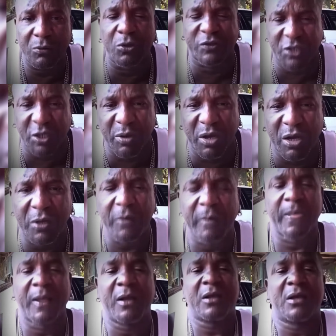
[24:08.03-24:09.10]
You see me?
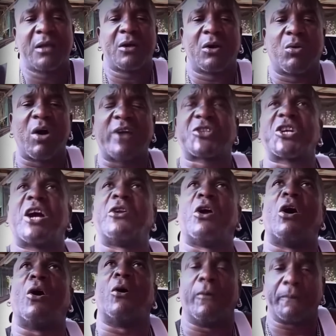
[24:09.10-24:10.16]
Watch her
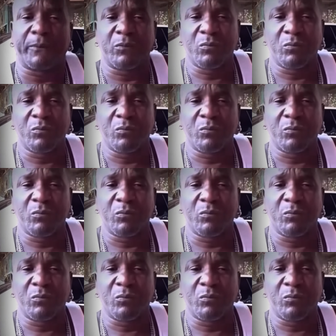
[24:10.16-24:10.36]
now.